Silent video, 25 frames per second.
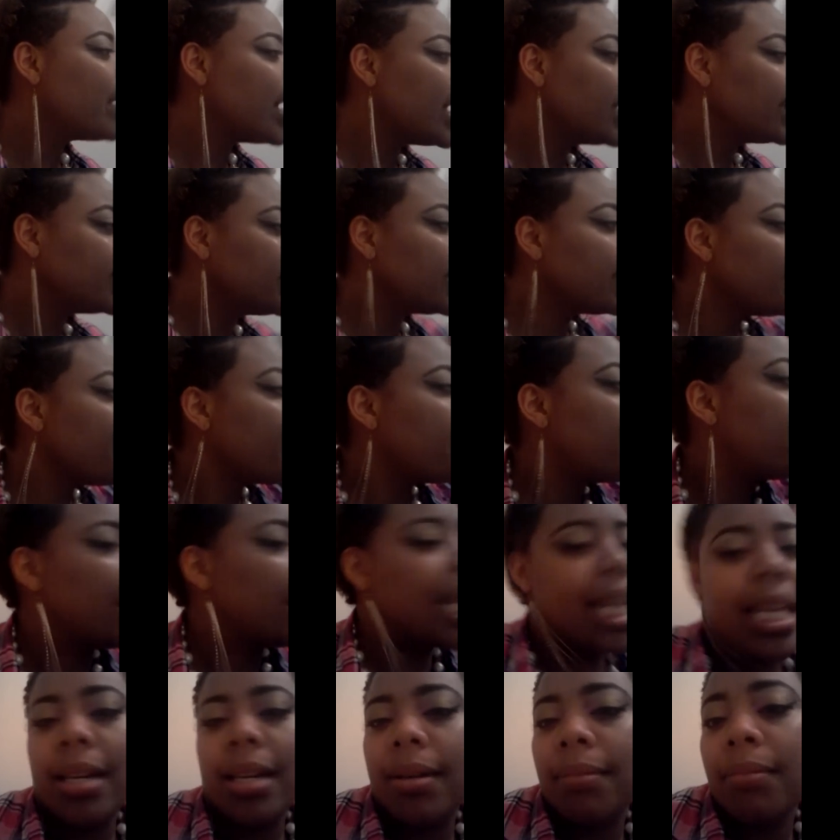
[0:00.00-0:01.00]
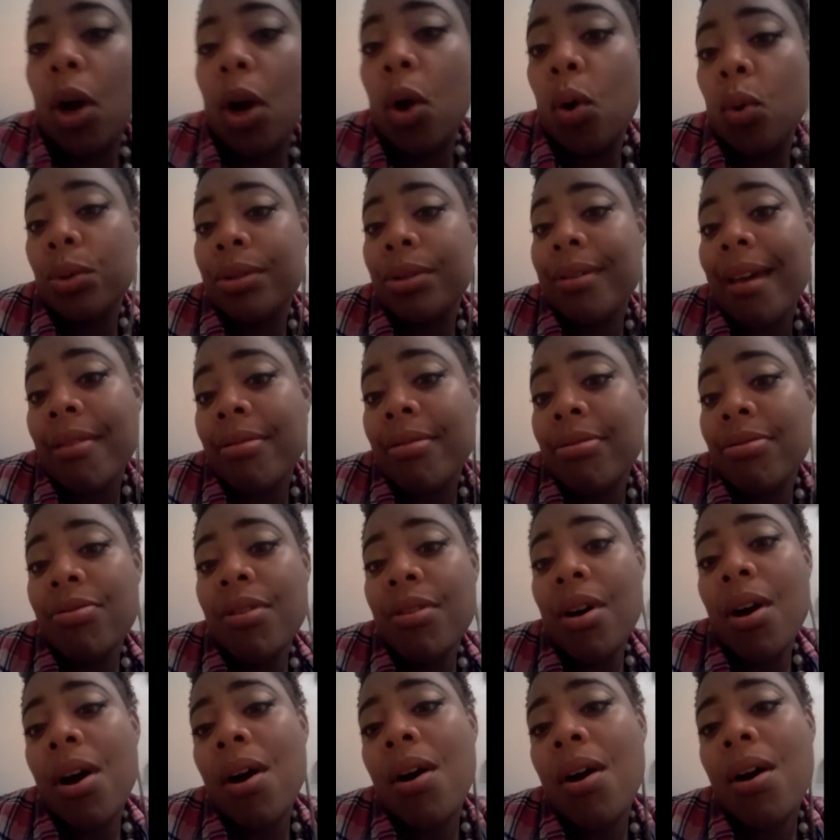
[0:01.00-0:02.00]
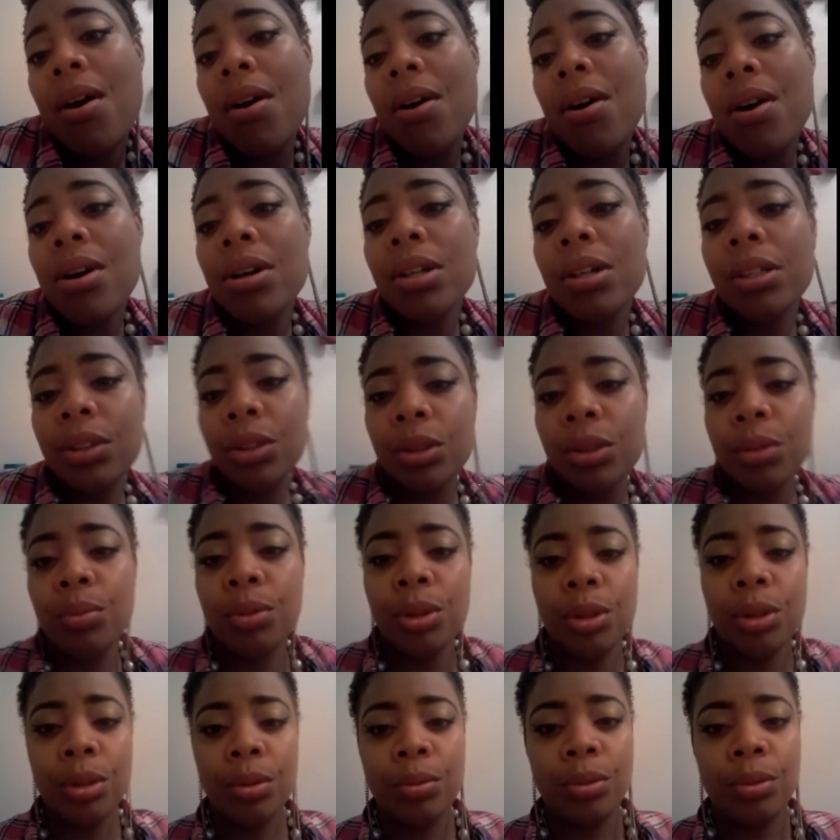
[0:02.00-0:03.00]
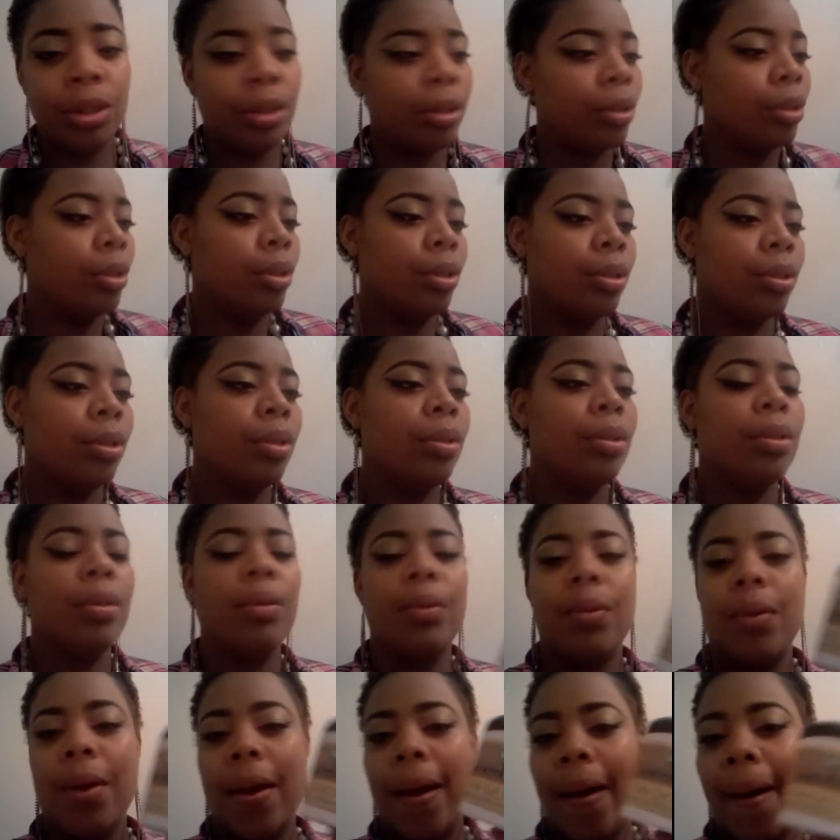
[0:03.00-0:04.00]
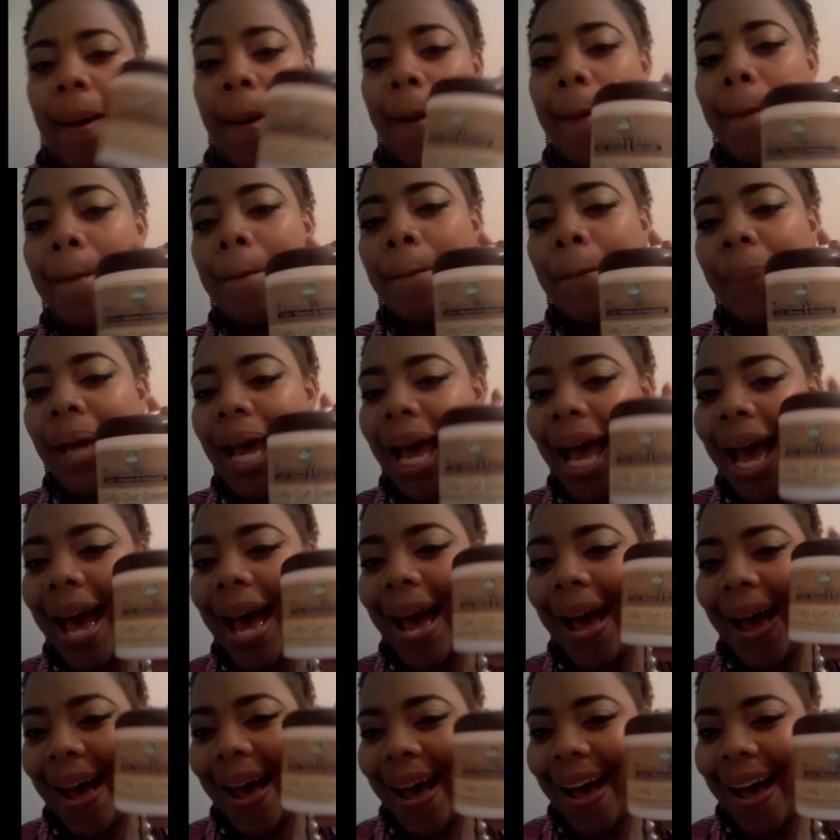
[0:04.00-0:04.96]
it, bam, hold that go. Do, do, do, do.